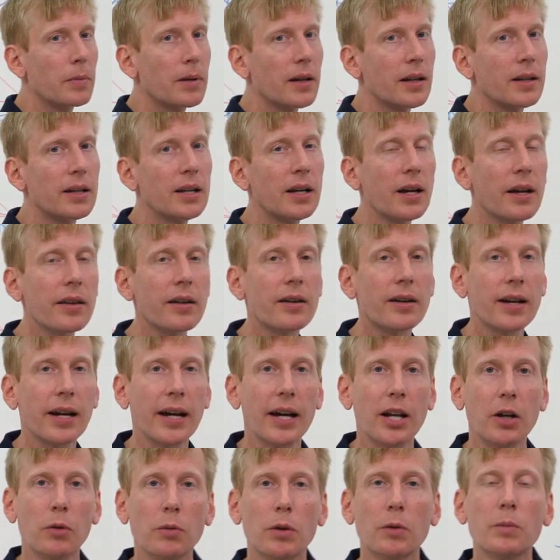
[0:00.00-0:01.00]
But on the other
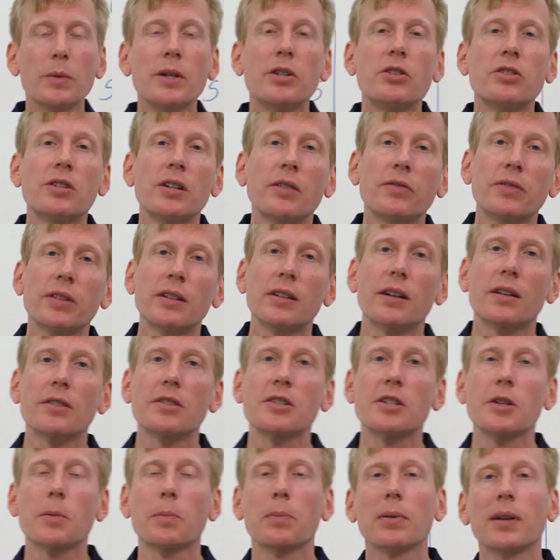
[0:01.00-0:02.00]
hand, when we shifted our
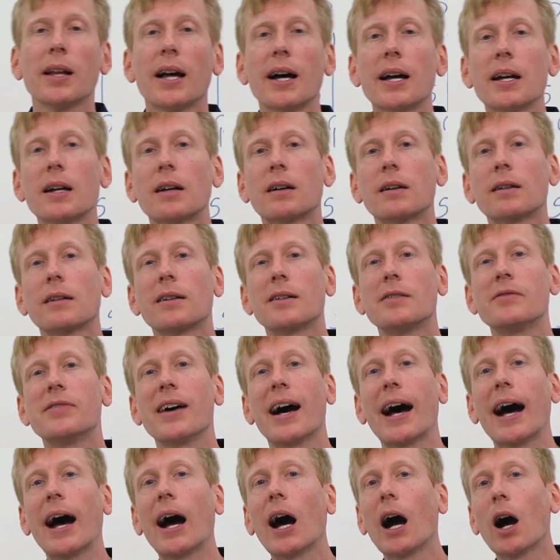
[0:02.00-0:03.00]
supply curve
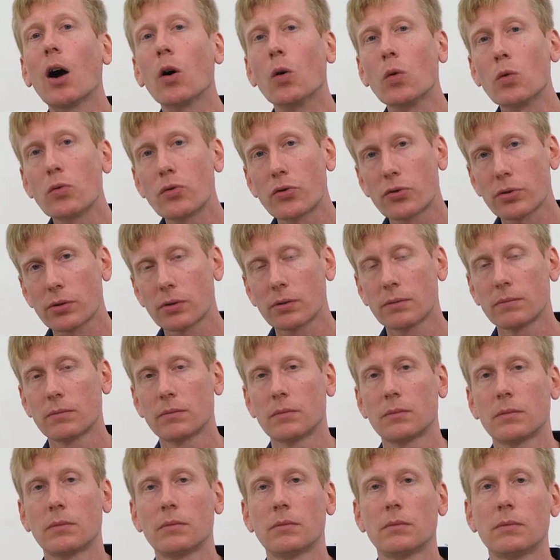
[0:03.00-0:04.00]
out,
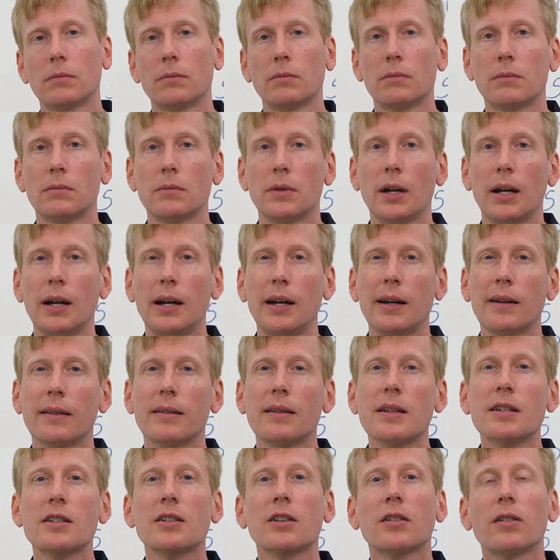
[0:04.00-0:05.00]

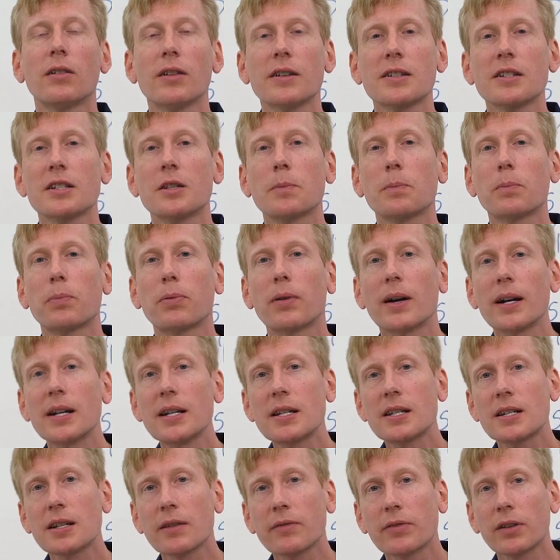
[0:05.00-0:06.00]
this caused the
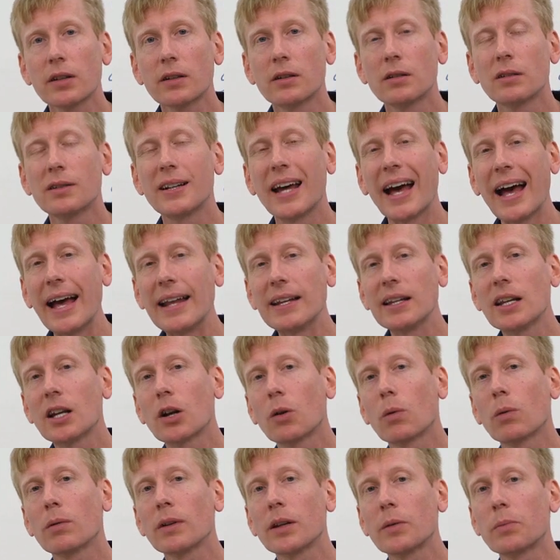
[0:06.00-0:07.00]
price of the good at
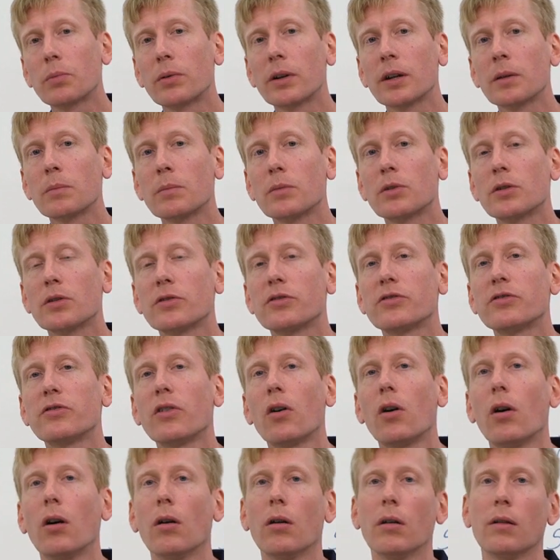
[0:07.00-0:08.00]
equilibrium to
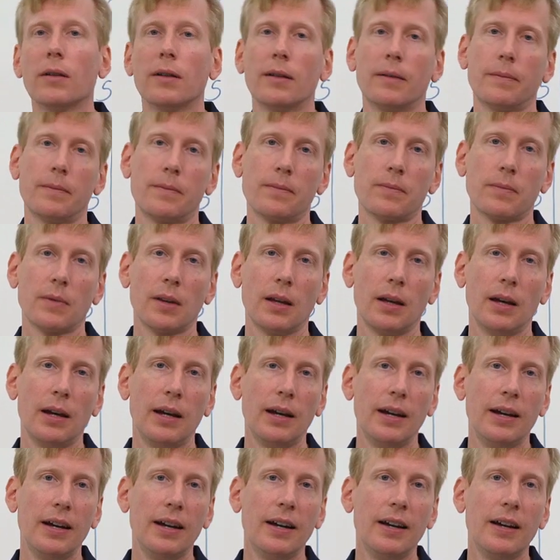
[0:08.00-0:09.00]
fall.
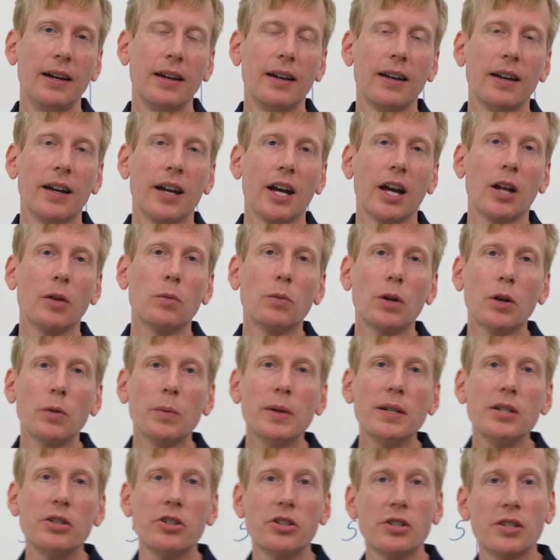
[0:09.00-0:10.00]
And when
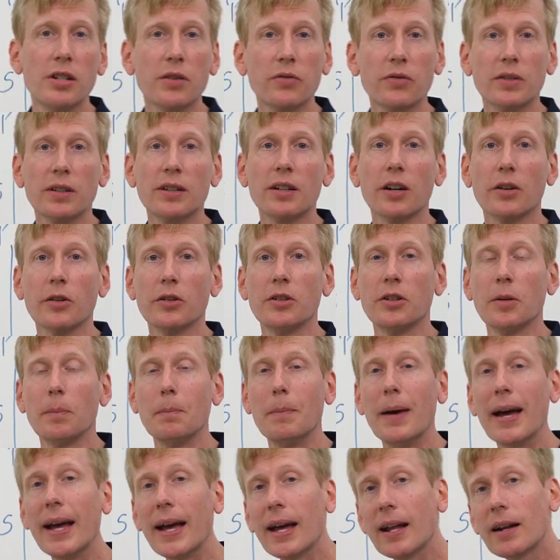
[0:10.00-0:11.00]
we shifted our
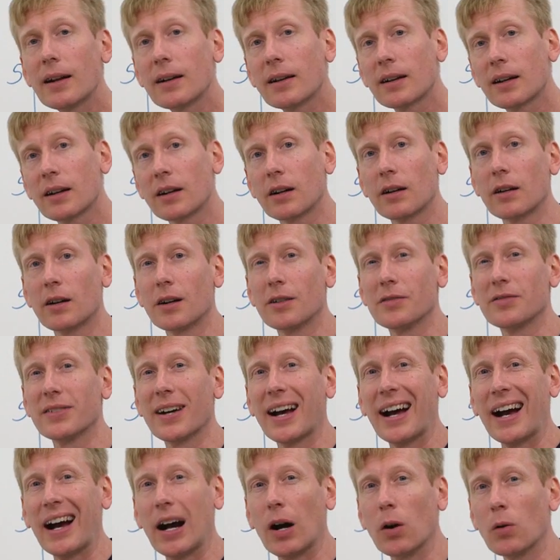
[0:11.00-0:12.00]
demand curve
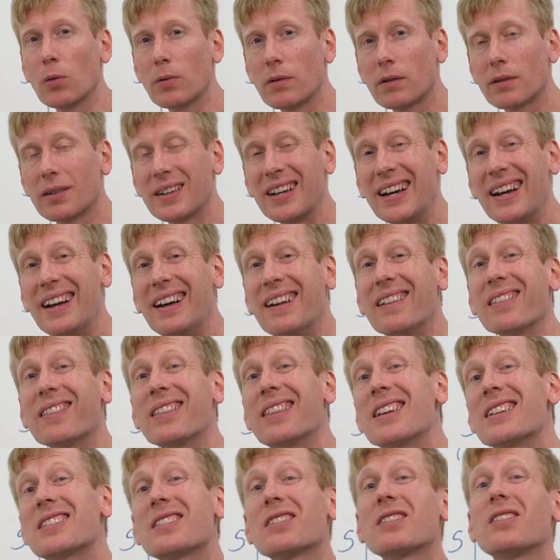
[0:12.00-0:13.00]
out,
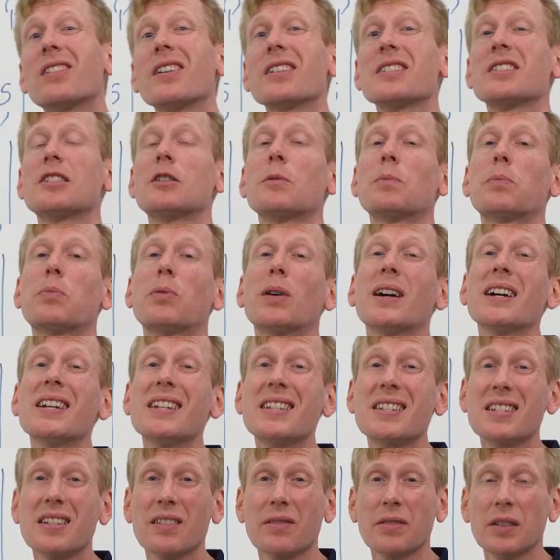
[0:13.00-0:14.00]
this caused the
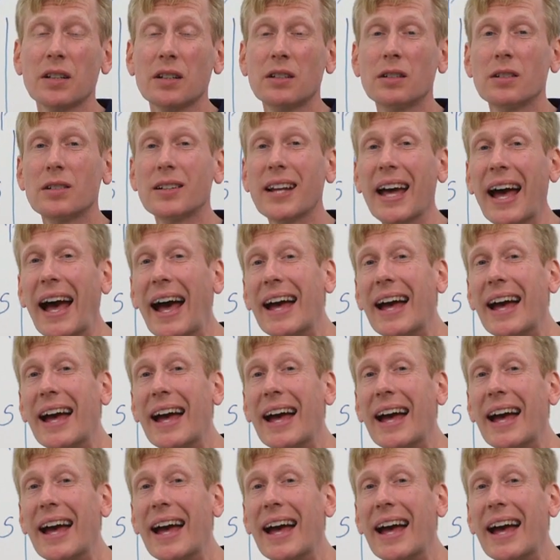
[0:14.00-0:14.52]
price of the good